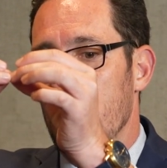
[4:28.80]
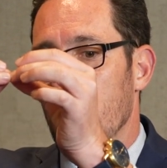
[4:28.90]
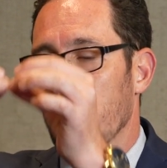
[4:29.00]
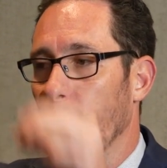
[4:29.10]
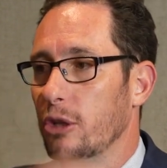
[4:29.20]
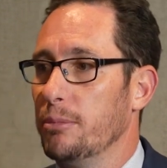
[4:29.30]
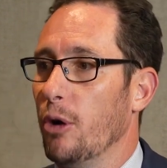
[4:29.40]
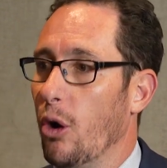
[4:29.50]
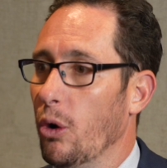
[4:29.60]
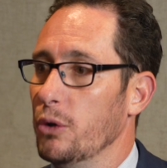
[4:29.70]
drill
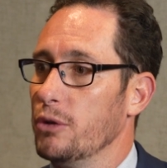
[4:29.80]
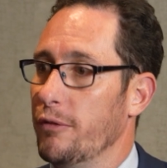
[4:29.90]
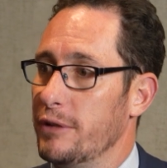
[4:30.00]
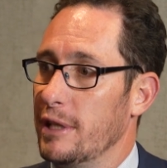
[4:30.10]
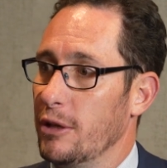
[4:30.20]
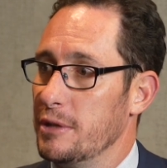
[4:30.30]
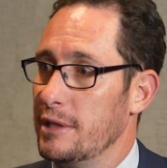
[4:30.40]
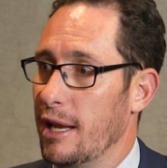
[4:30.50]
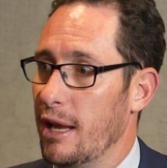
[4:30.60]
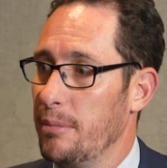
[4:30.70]
multiple holes off a single
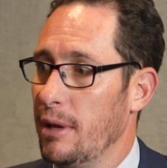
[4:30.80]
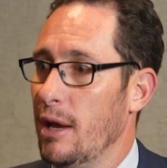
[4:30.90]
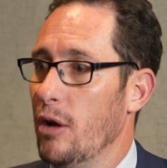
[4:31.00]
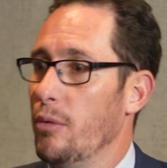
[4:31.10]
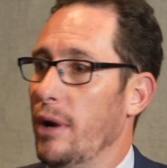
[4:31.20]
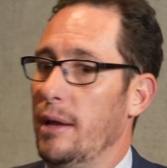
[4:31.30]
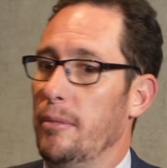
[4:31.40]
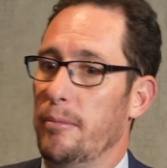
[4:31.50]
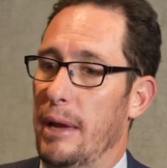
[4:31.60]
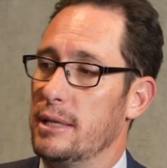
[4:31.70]
setup really
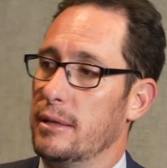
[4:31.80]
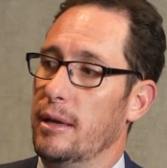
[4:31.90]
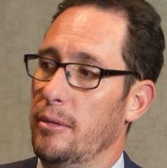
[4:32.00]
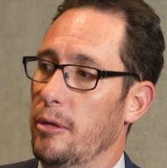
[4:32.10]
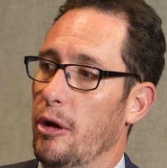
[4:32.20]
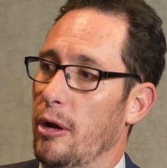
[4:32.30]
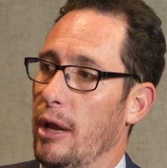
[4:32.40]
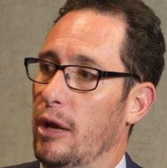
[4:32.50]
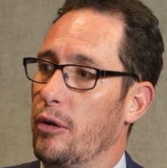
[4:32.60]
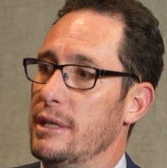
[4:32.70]
makes a,
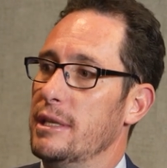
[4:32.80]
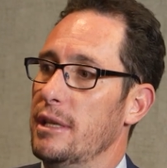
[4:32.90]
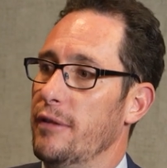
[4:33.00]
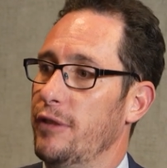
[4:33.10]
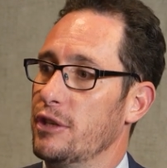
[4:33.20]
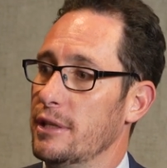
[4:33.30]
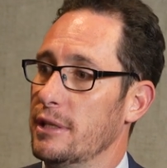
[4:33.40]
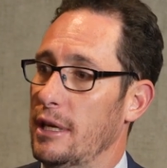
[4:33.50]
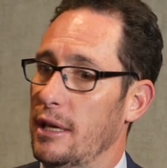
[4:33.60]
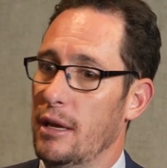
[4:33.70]
it increases the
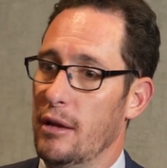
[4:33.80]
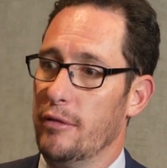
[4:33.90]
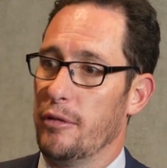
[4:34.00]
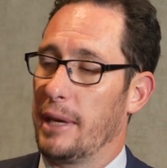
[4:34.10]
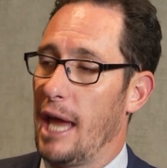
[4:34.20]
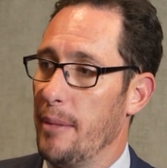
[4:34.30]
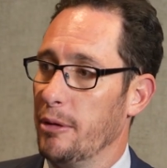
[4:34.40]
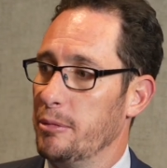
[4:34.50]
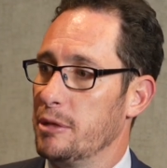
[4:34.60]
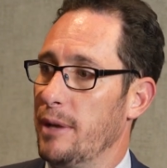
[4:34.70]
efficiency from a
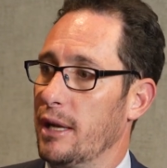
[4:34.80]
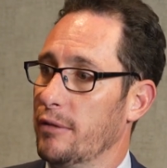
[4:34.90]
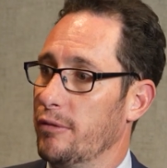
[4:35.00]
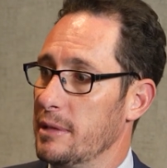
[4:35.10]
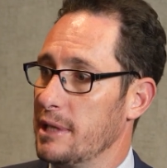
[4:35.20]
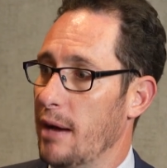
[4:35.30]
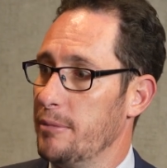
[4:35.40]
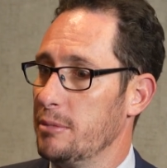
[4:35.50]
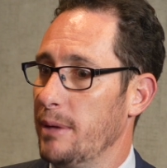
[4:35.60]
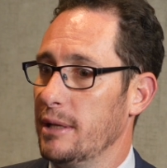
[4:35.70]
capital perspective, from a time
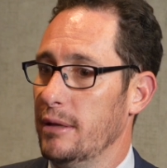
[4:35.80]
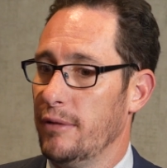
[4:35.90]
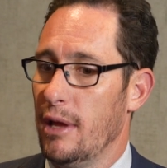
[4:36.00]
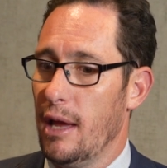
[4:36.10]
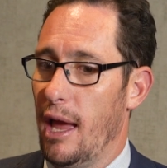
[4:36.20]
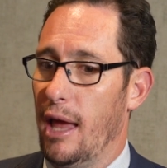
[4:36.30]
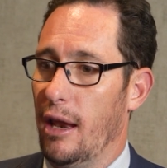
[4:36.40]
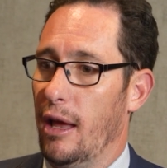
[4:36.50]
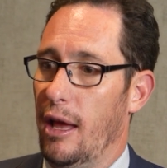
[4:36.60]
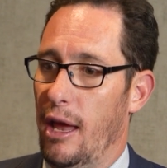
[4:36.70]
perspective,
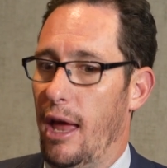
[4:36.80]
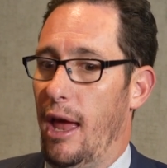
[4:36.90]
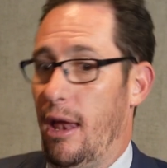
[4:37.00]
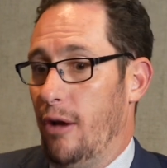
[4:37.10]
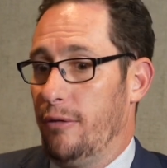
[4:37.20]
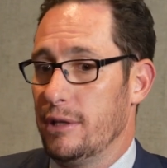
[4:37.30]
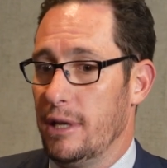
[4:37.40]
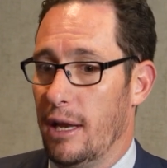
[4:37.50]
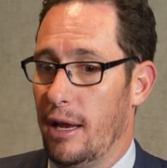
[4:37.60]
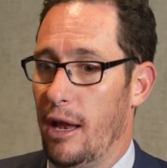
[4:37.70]
and, uh, and
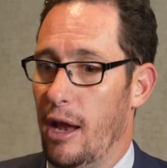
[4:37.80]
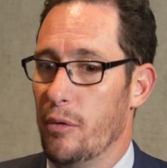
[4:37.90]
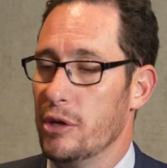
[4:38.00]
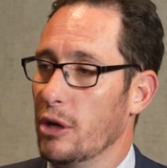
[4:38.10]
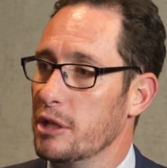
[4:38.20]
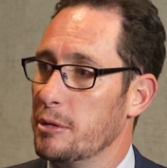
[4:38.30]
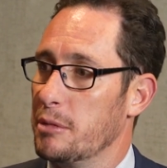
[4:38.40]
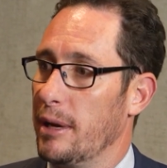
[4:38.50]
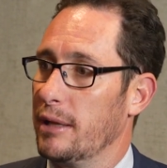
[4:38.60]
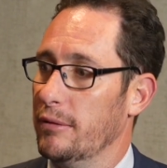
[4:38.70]
obviously a, a results
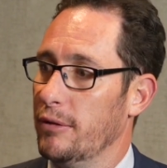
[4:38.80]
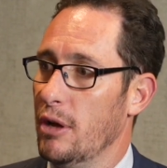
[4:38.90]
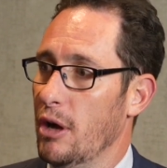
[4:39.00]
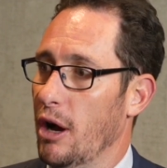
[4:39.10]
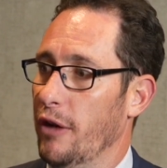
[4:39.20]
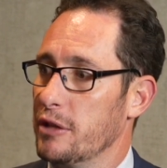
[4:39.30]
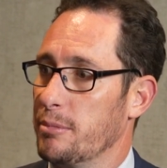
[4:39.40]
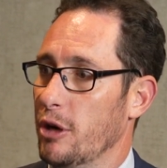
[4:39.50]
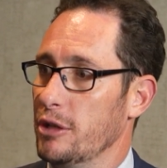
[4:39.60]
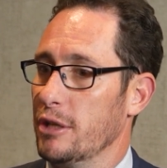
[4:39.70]
perspective on this
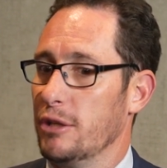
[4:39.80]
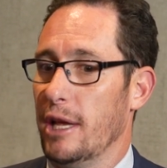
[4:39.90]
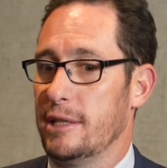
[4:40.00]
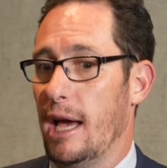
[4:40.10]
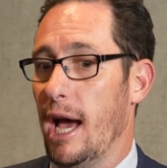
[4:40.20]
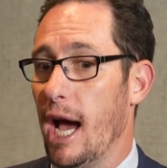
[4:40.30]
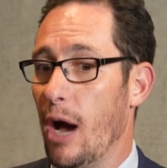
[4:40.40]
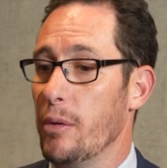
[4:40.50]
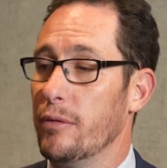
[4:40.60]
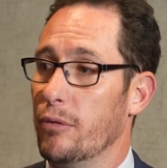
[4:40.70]
project. So that's
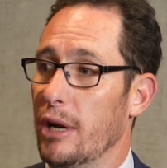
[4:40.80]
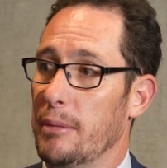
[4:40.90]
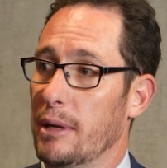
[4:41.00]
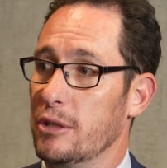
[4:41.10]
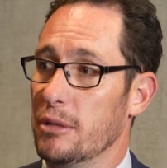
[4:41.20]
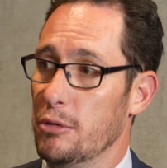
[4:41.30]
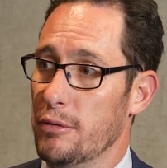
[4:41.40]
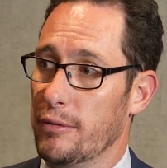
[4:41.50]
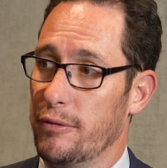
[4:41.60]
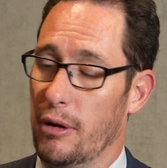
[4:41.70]
how we've really been able to
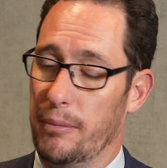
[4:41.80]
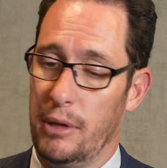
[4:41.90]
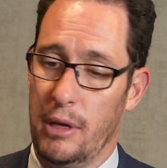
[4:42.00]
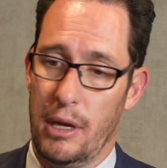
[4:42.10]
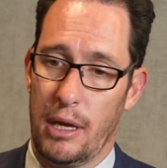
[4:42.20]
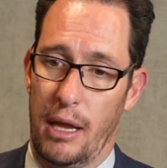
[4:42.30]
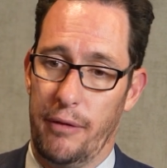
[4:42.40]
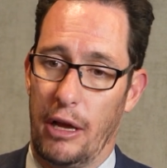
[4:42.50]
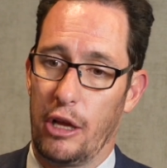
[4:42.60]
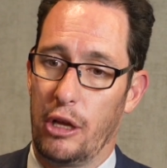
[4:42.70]
move it from kind
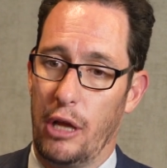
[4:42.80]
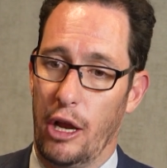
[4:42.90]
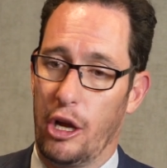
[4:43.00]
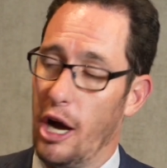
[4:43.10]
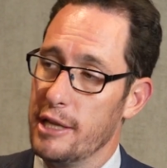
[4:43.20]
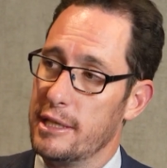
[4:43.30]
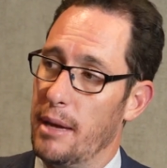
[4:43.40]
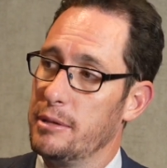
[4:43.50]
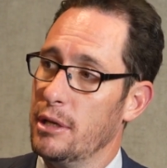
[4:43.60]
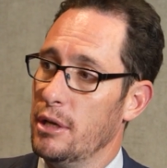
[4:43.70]
of like a
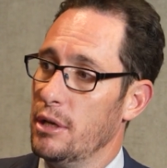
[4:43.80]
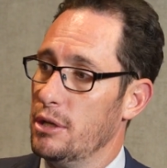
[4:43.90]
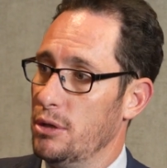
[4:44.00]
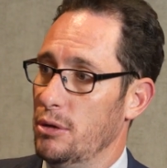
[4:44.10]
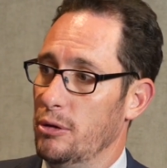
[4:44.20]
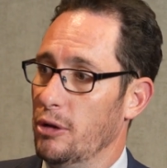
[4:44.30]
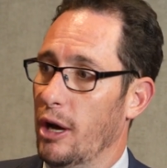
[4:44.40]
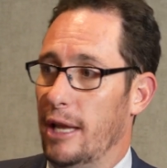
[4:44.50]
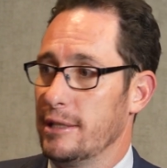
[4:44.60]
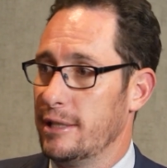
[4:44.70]
concept to,
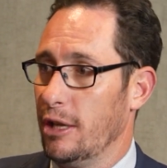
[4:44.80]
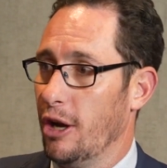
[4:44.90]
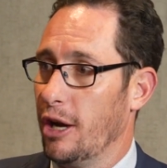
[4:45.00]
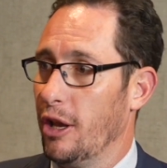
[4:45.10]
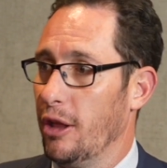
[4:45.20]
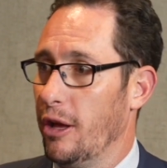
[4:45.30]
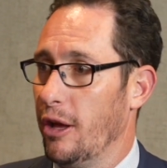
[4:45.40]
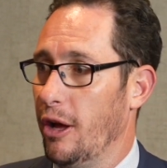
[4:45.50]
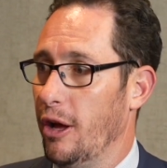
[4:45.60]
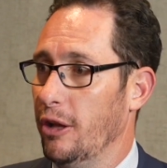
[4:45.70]
not, as I said, knocking on, the,
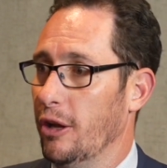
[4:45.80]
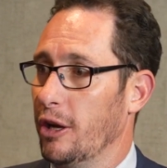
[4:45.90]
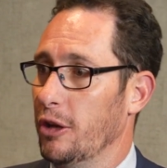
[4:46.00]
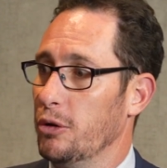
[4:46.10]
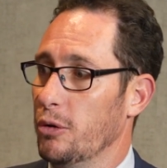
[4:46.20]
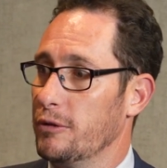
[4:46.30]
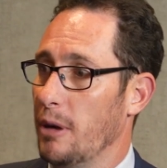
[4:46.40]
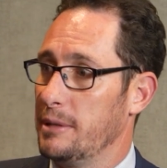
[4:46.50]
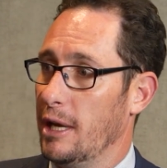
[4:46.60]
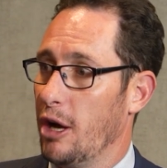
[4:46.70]
uh, knocking on the door of
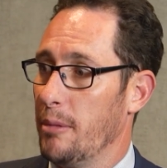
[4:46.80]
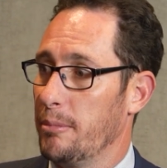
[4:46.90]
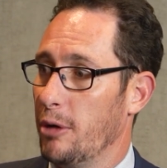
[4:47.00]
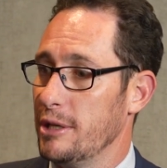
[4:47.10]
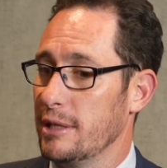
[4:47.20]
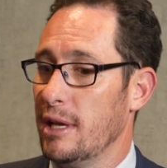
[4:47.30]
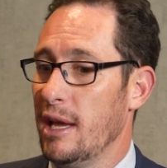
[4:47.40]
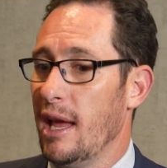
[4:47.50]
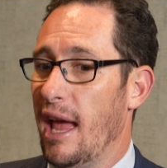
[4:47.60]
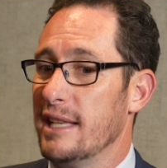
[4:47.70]
top ten copper projects.
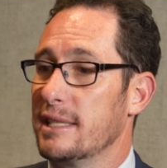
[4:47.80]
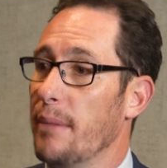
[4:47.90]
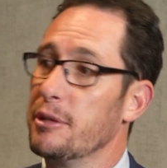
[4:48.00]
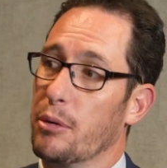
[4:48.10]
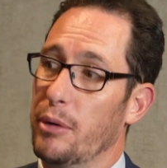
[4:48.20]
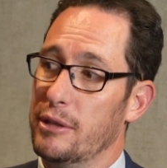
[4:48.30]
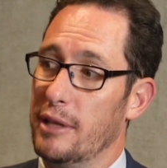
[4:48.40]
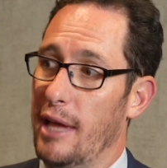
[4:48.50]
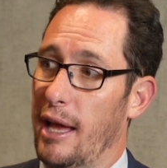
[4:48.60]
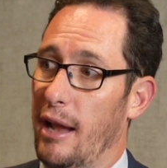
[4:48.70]
And subsequent
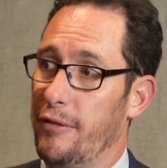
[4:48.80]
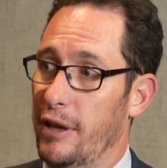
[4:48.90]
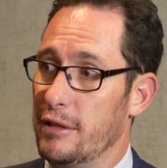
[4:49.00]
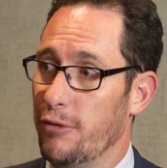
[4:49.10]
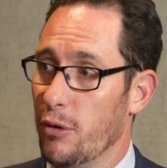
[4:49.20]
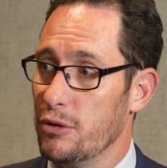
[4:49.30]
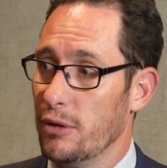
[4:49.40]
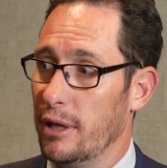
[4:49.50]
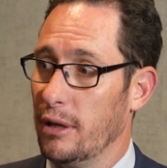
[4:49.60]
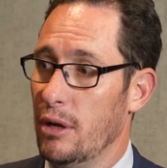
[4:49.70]
to that, our phase four
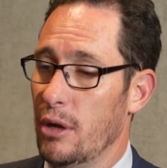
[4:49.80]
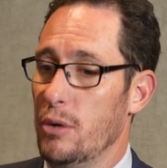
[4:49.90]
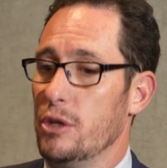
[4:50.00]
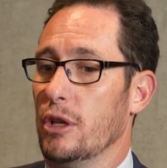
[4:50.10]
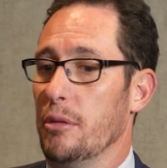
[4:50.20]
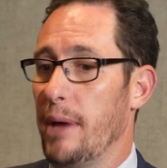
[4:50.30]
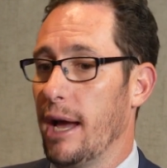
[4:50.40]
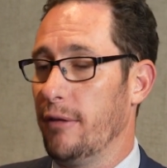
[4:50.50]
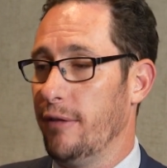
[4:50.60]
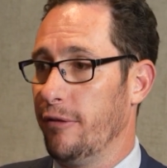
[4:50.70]
drilling, which is on the
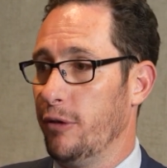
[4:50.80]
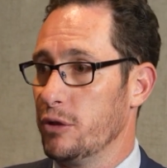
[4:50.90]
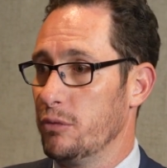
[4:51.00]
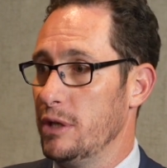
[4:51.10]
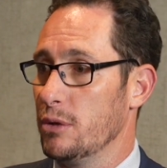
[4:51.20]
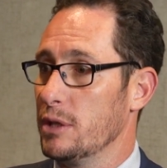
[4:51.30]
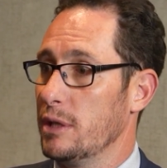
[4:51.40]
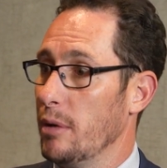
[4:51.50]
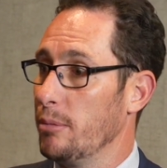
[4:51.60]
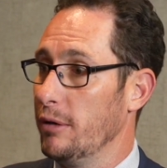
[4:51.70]
back of that first
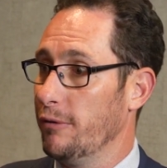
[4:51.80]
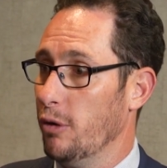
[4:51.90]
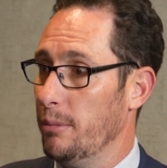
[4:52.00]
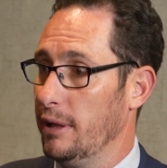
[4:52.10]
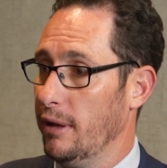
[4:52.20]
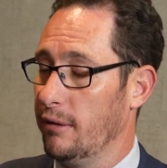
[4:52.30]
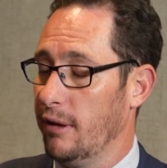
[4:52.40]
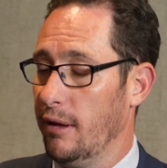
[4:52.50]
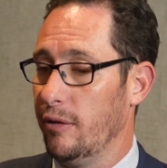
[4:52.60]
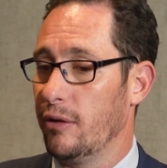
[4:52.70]
resource at one point four billion
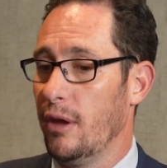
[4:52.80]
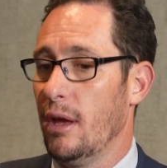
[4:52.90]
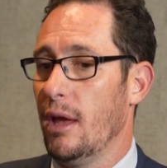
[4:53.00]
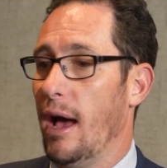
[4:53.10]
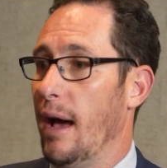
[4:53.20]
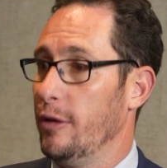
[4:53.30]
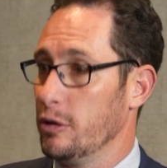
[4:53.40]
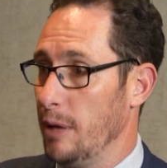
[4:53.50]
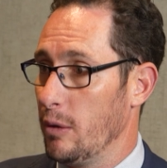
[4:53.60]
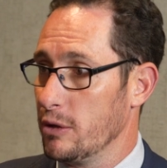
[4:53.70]
tons. Uh,
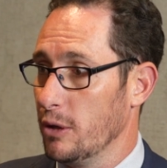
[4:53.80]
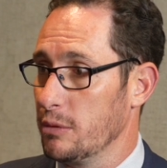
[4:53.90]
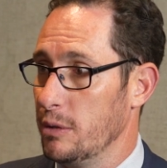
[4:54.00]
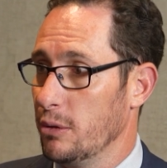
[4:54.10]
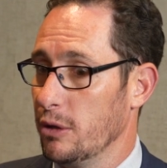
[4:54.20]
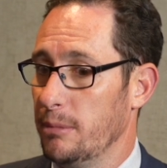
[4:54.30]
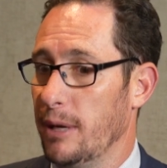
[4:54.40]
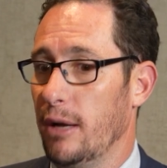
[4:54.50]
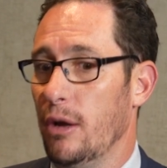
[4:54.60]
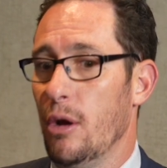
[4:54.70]
those met results we talked
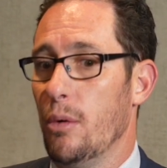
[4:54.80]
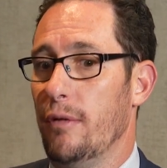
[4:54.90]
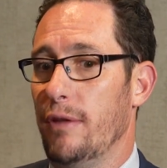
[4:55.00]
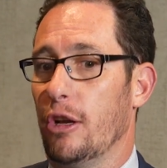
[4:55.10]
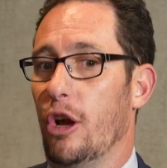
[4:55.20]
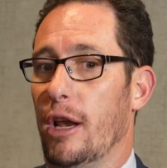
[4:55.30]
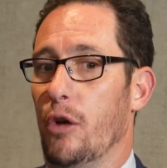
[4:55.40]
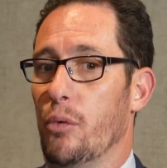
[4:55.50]
about. We've then gone